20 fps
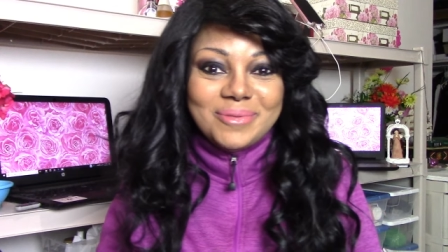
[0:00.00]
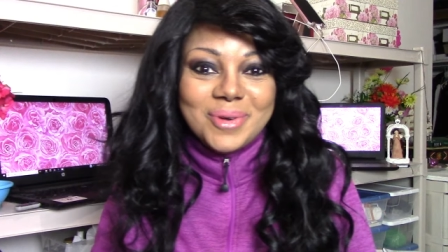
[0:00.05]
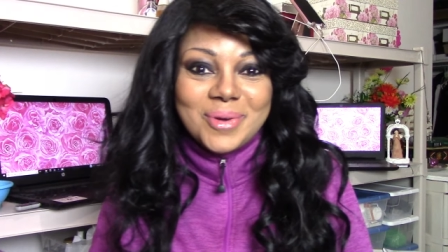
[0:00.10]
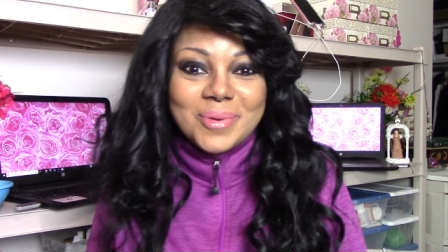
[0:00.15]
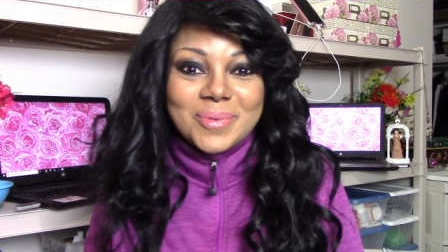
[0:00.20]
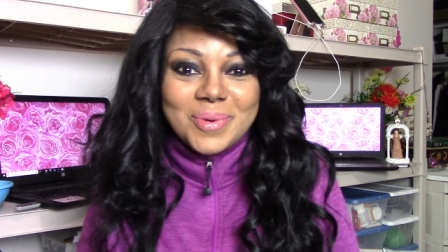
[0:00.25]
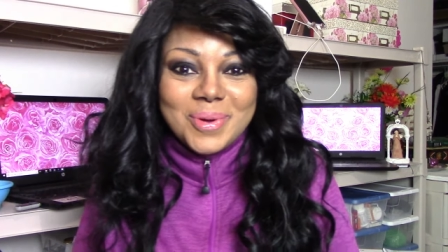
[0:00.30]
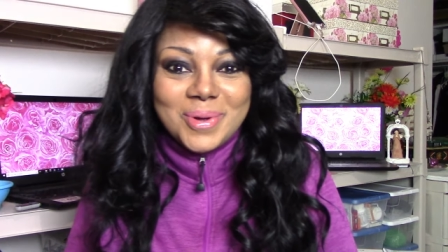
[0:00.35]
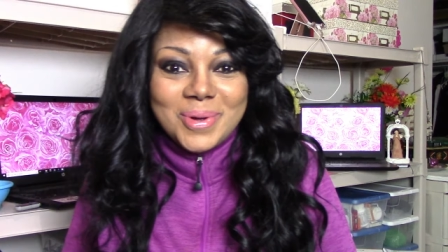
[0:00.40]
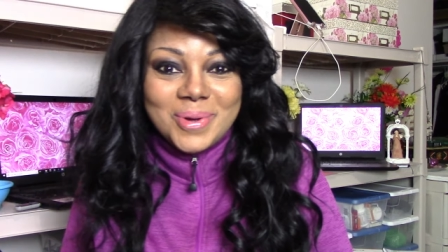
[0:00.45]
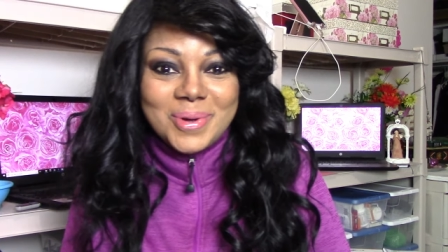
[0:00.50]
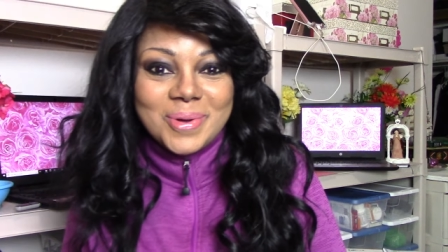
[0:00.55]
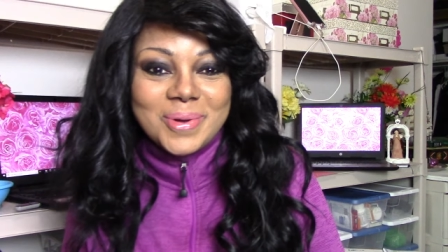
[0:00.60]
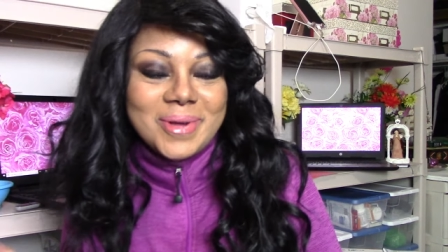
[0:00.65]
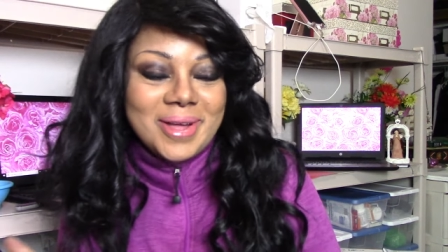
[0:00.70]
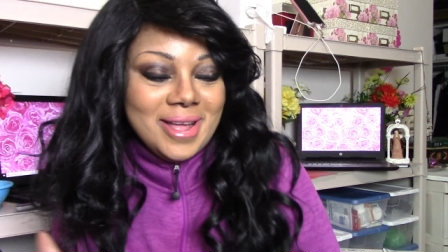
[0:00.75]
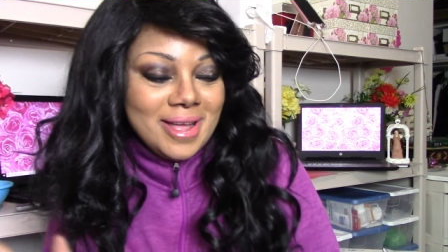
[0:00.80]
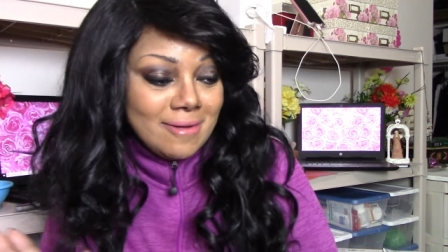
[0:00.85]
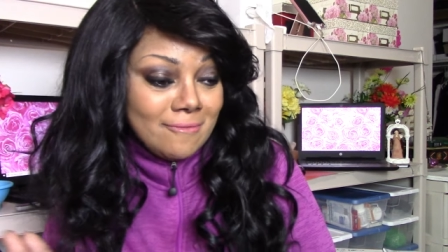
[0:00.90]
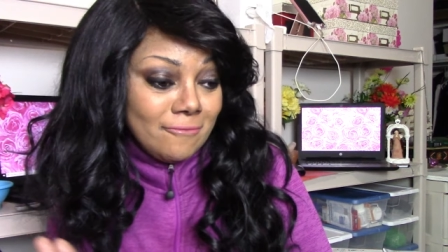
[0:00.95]

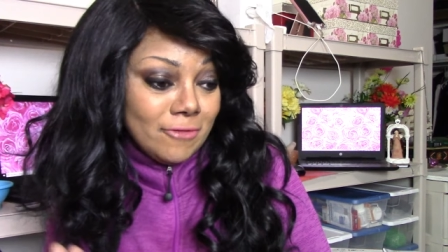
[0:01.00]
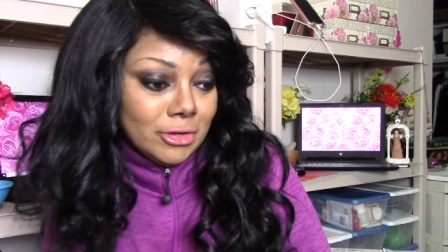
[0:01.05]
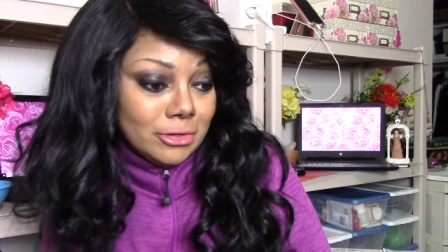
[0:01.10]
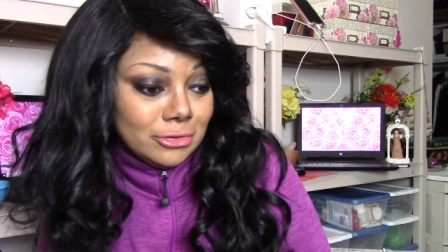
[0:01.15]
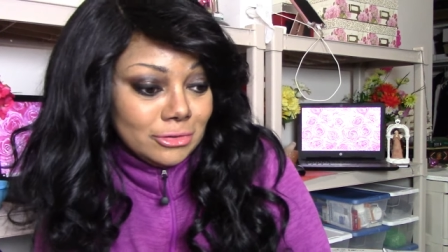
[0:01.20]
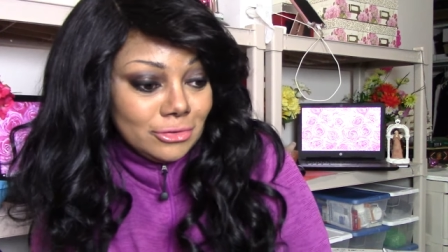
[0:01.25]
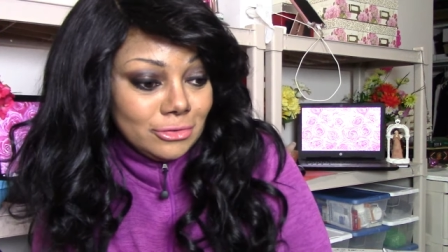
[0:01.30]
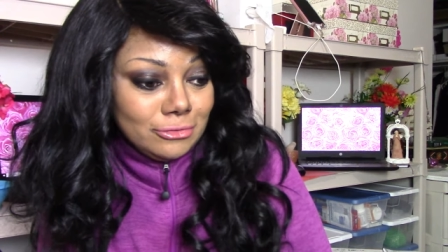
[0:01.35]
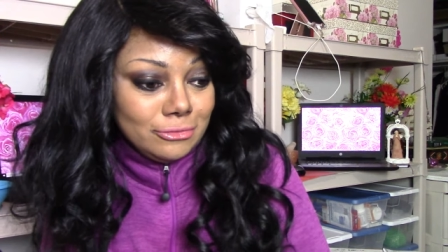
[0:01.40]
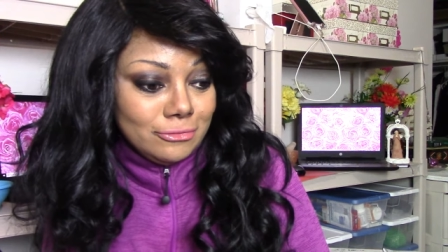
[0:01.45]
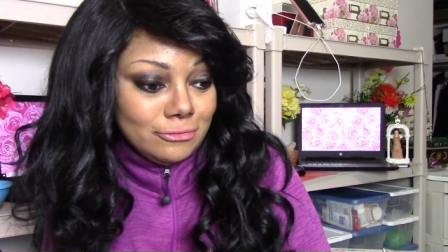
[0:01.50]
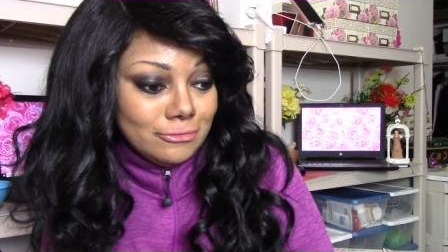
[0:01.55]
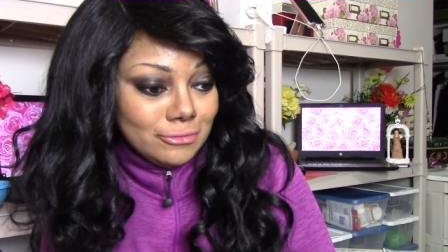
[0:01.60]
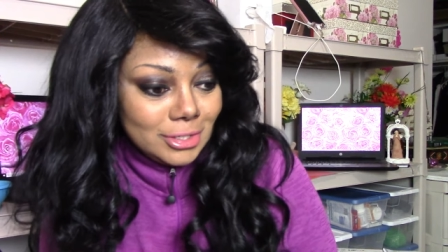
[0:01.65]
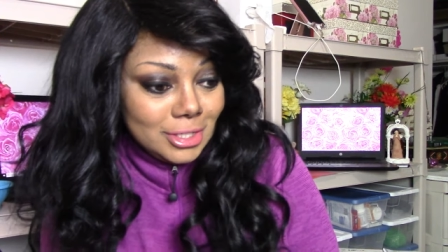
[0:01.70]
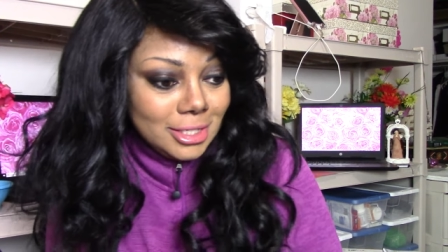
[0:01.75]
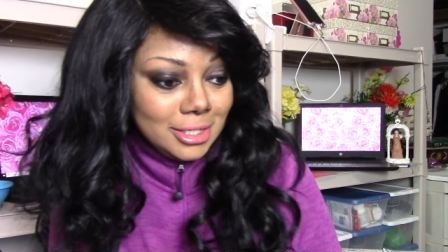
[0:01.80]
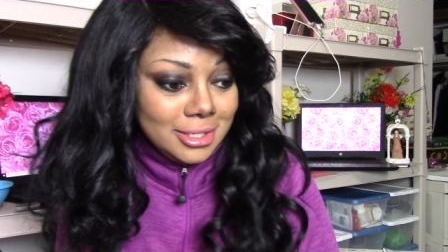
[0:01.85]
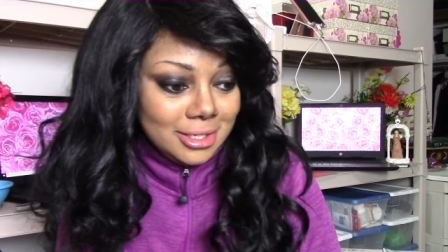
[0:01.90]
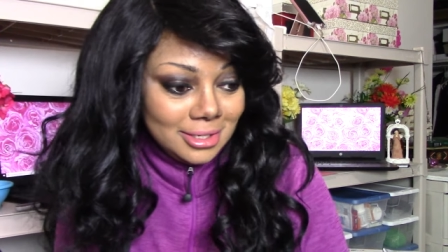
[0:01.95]
Woohoo!
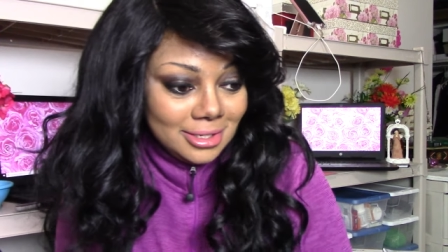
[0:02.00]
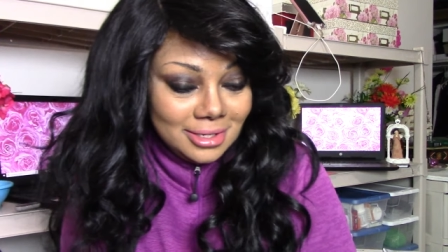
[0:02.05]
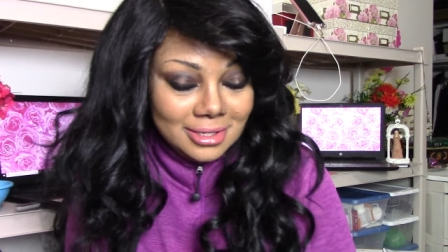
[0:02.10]
Victories.